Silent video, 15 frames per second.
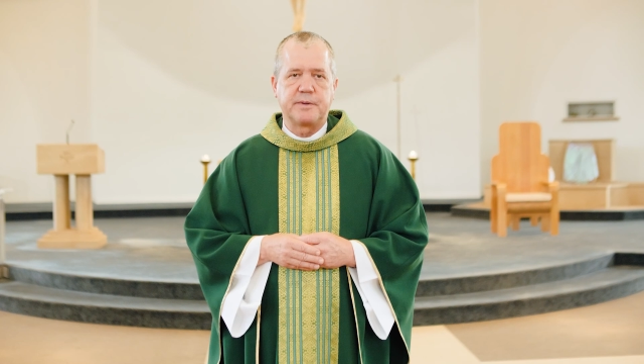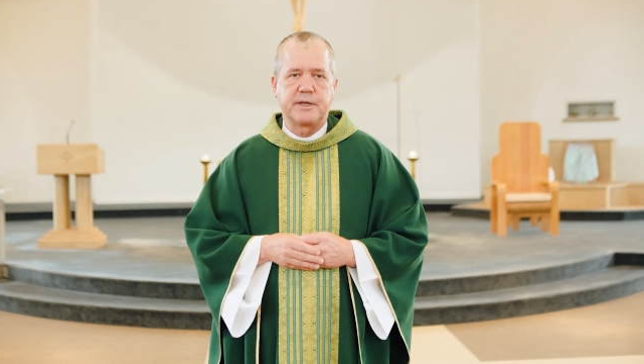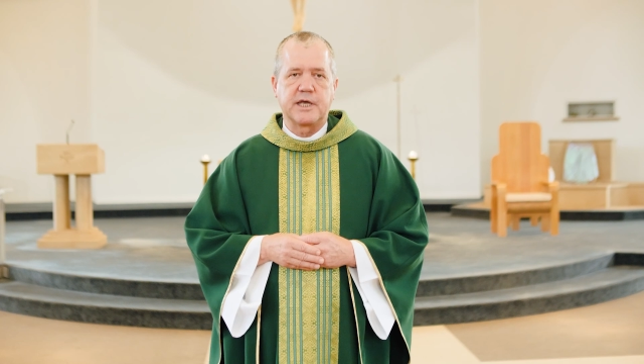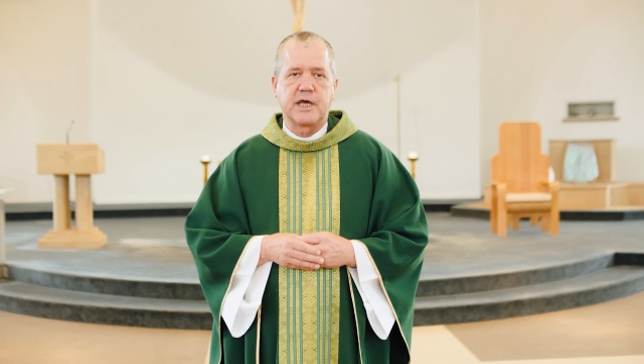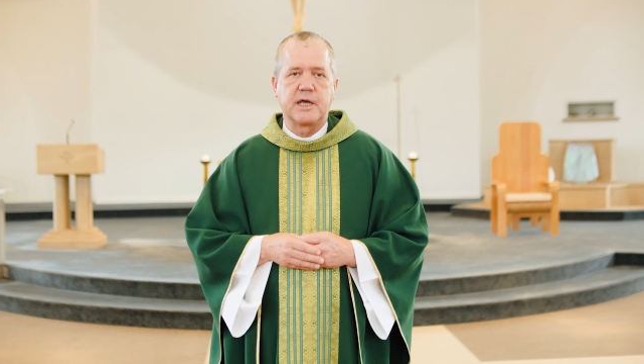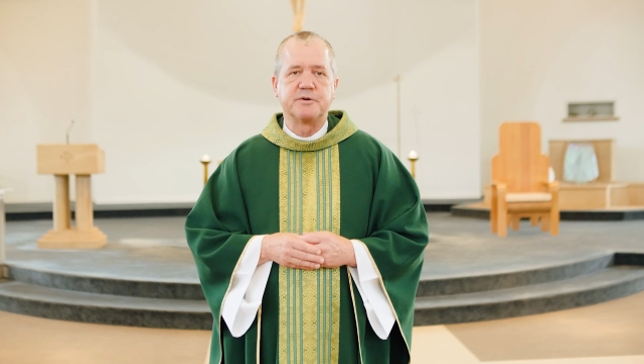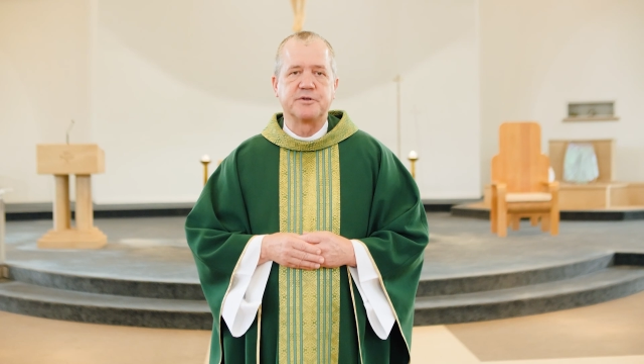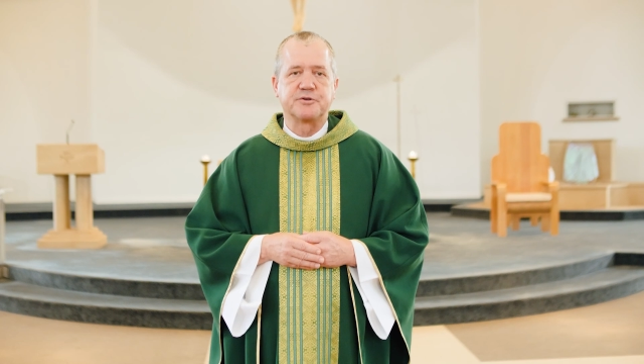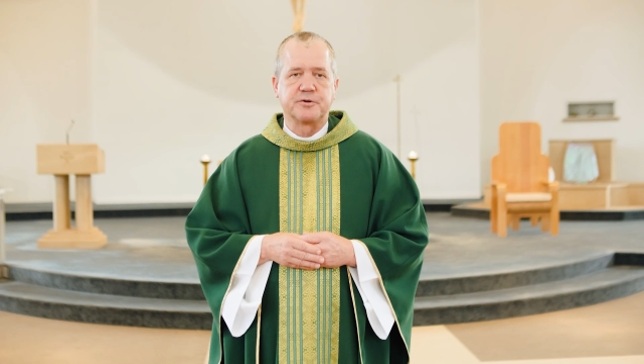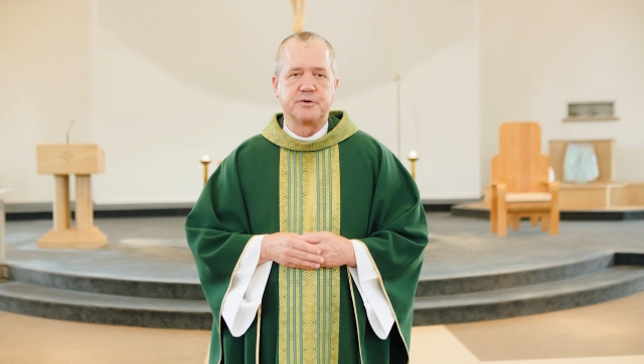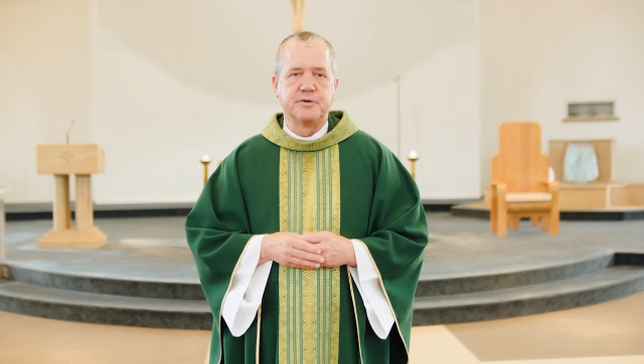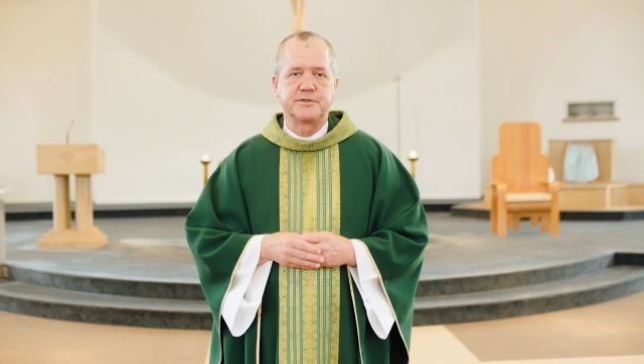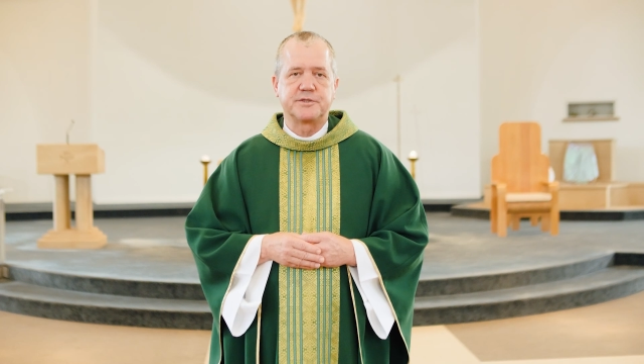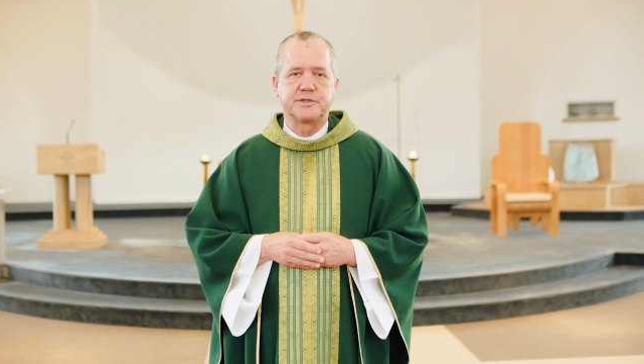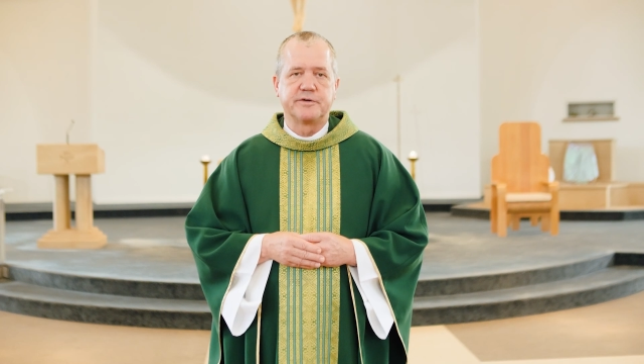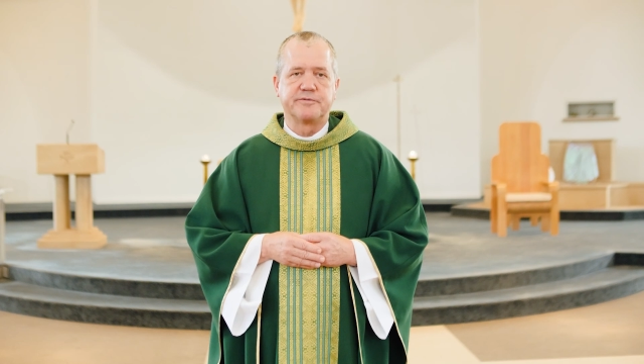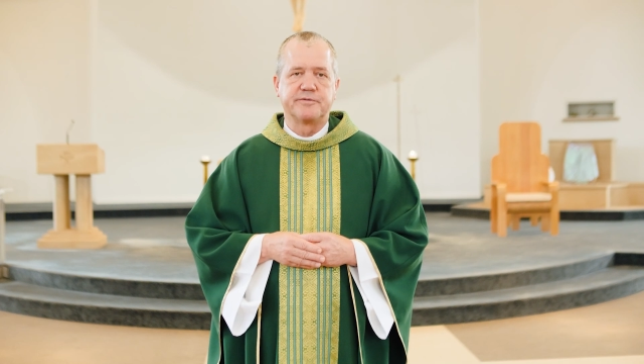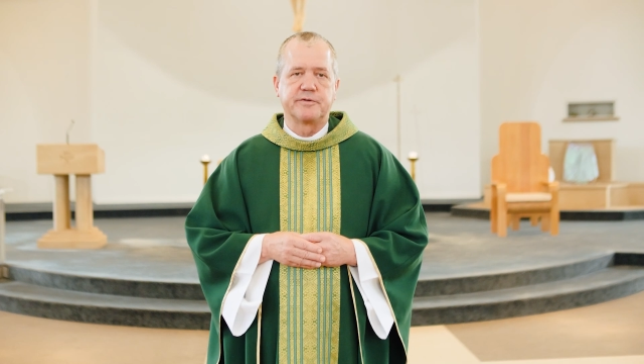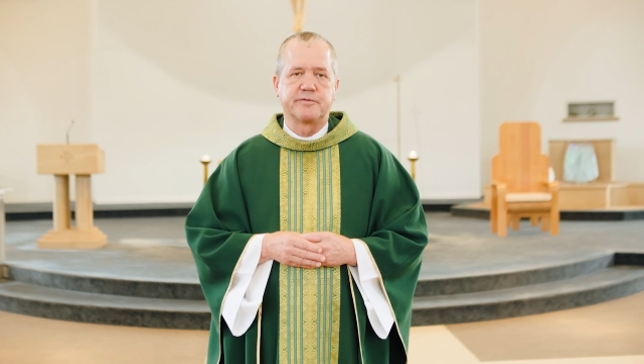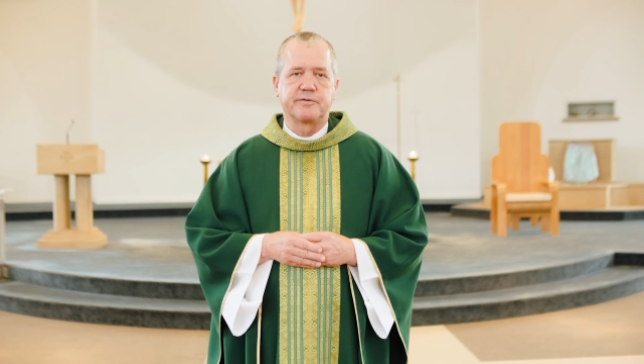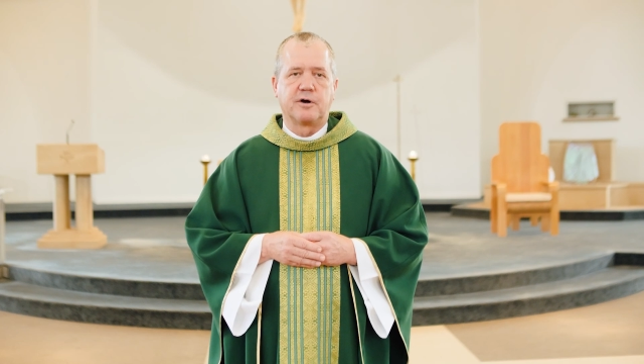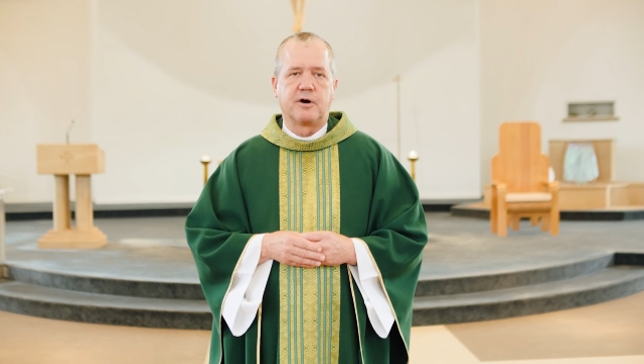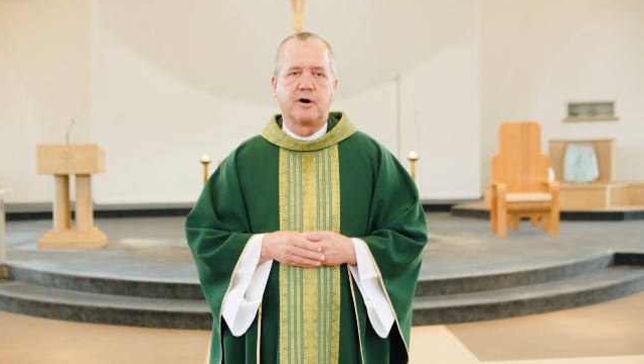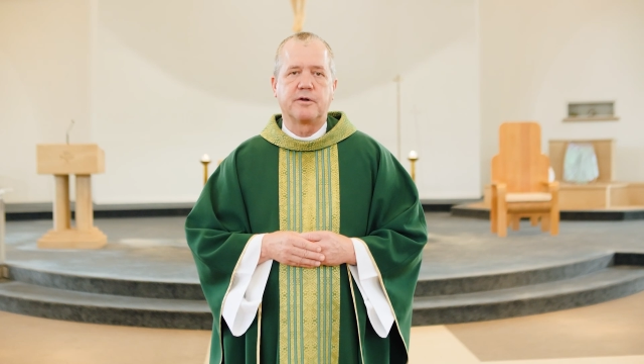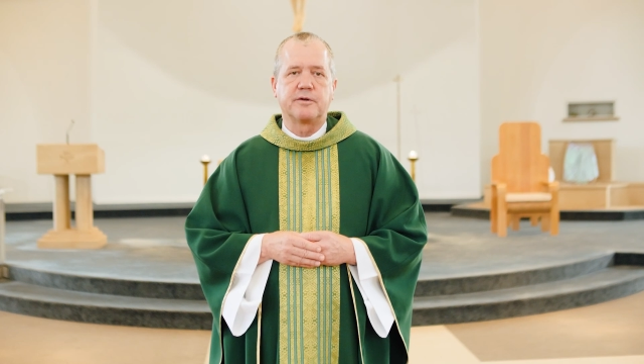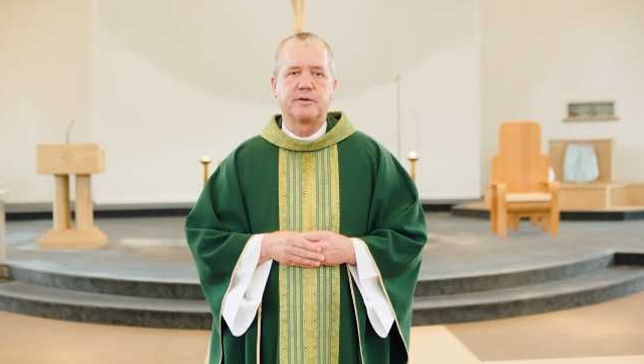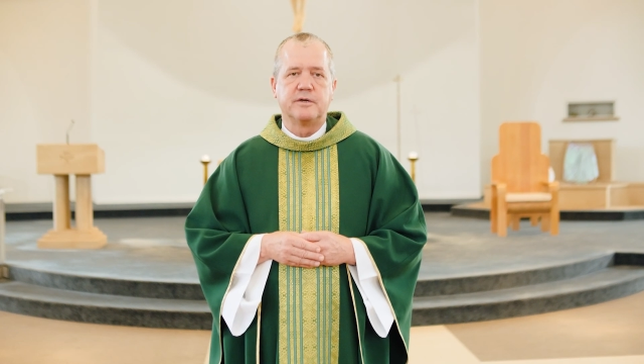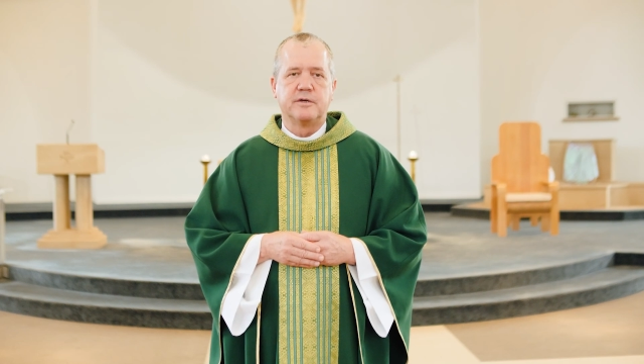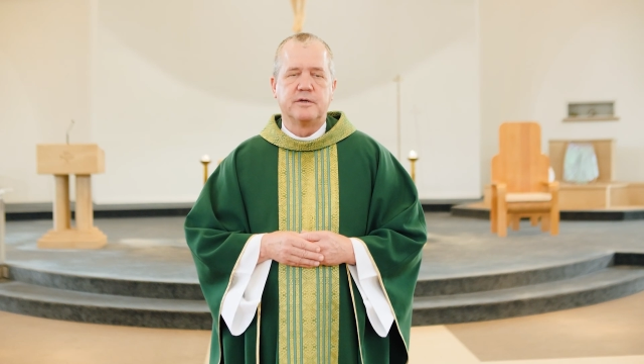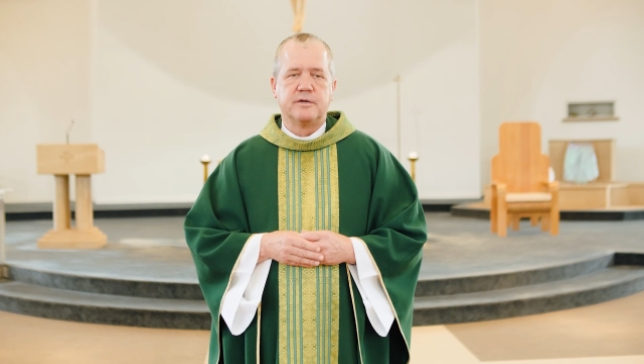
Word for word: became a true servant of God,